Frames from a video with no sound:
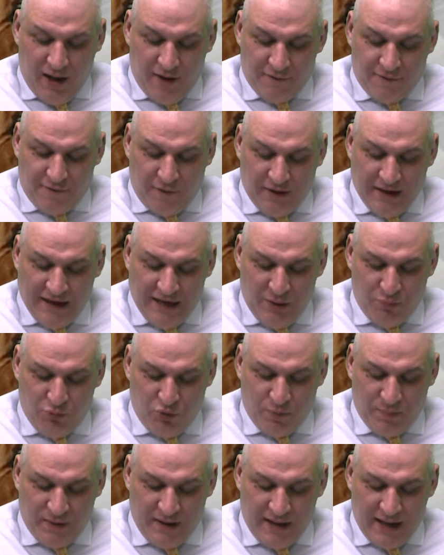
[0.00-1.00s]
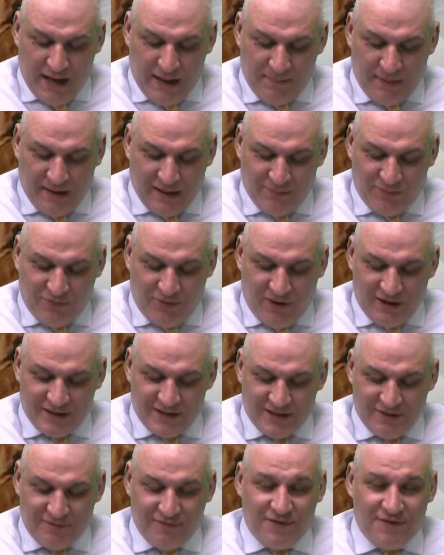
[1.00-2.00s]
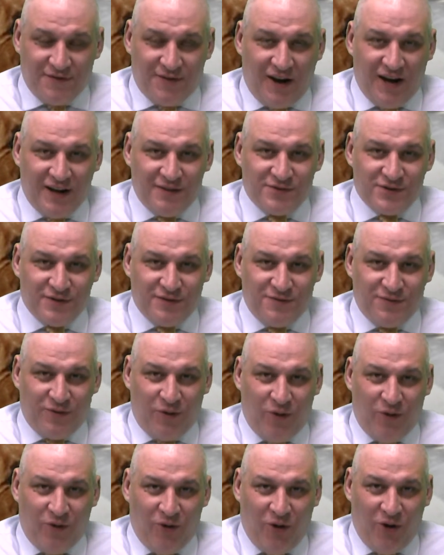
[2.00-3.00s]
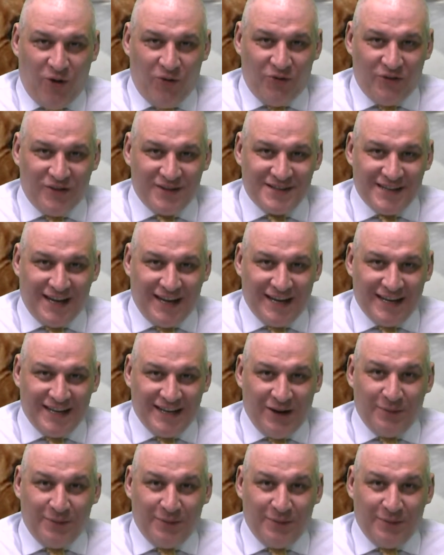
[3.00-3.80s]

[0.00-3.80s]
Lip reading: for him will be a bigger price than 5 to 4 on the day?